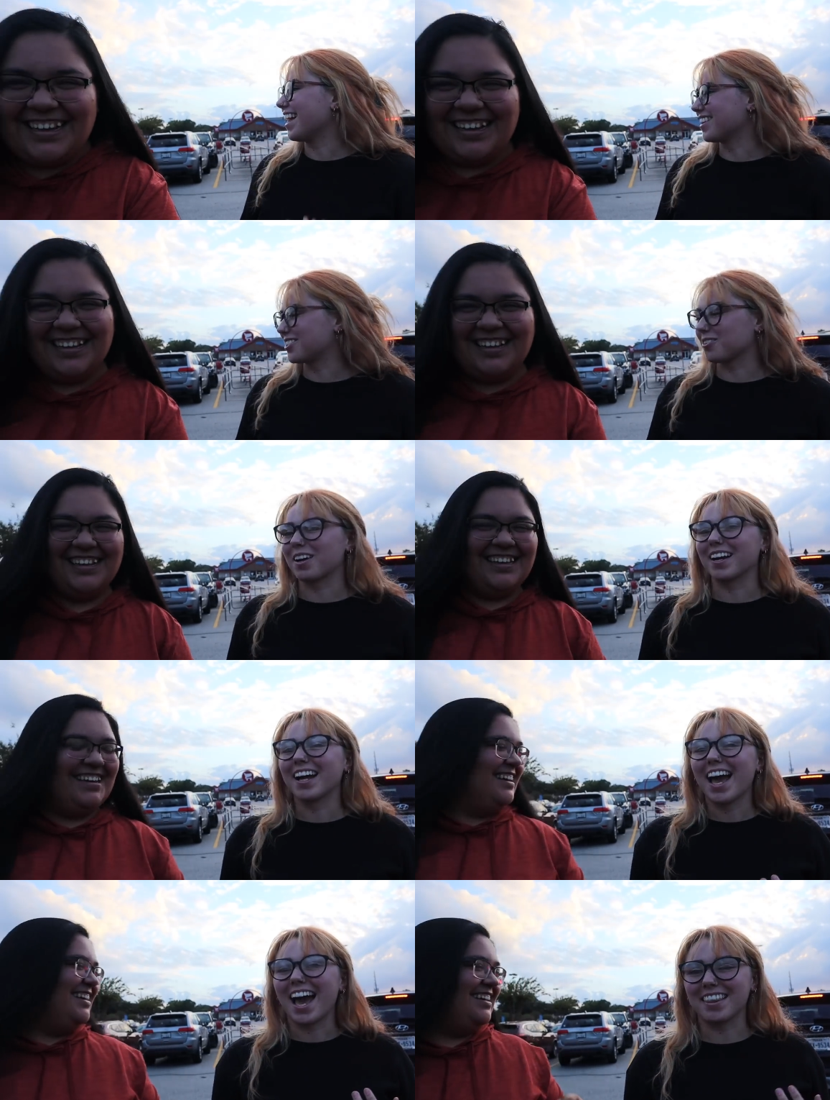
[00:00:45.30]
Speaker 1: in the store,
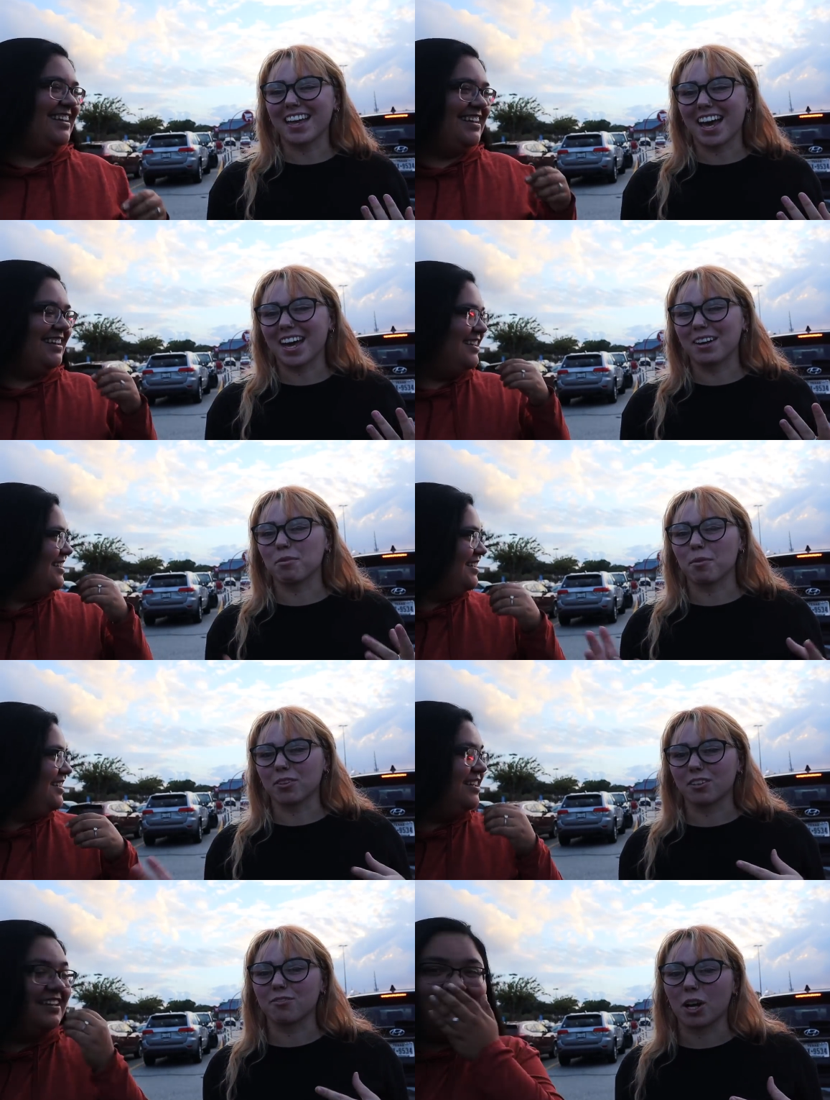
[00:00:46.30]
and then we're both
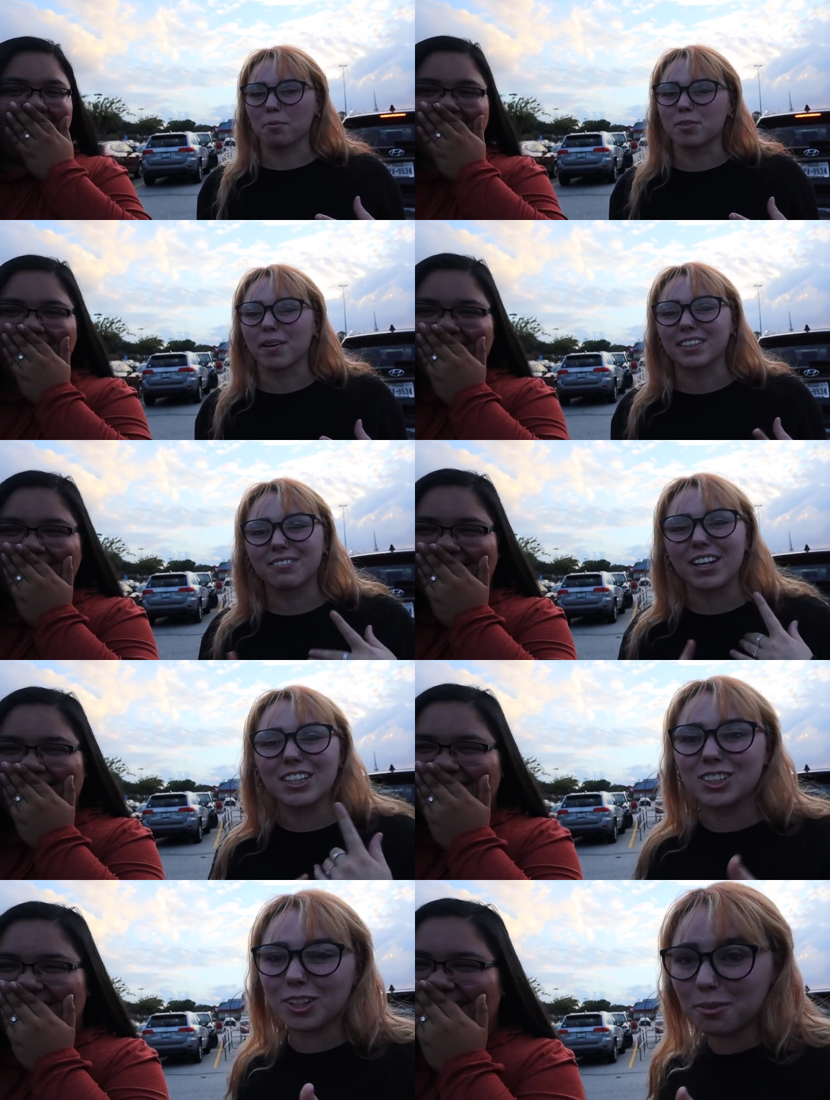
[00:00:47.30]
gonna vlog our perspective and
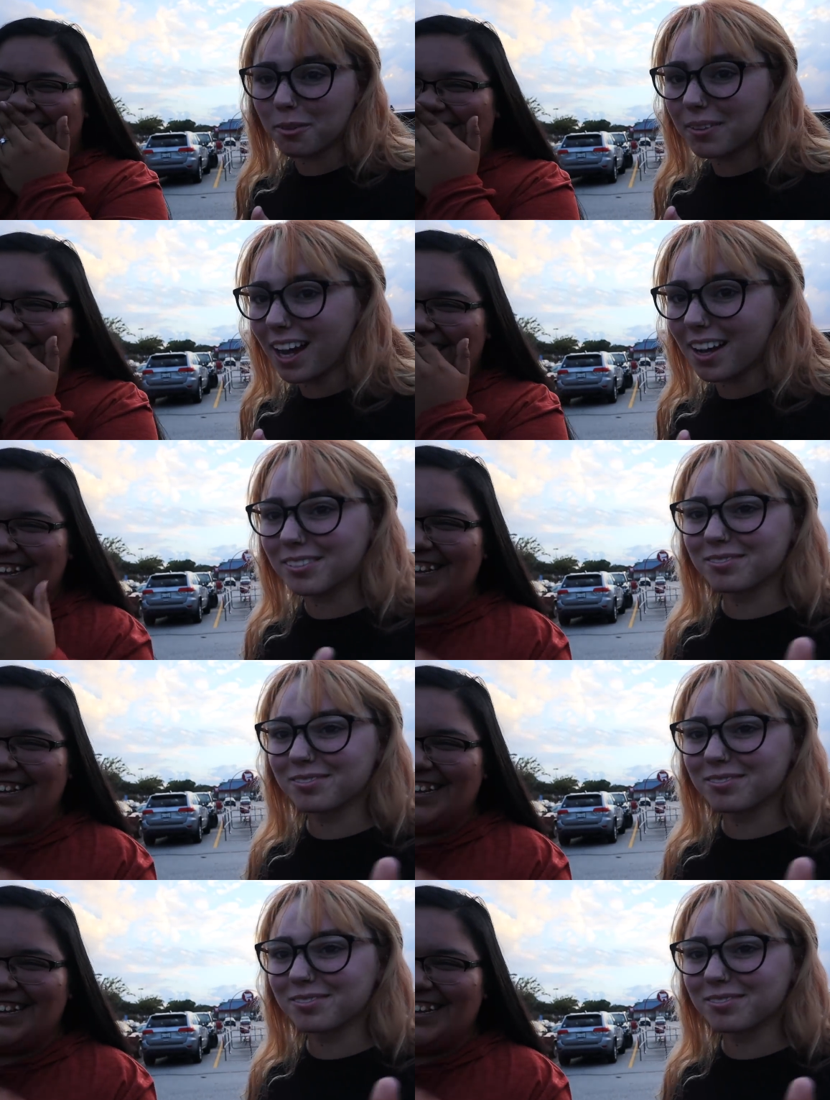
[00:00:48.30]
show you what we got.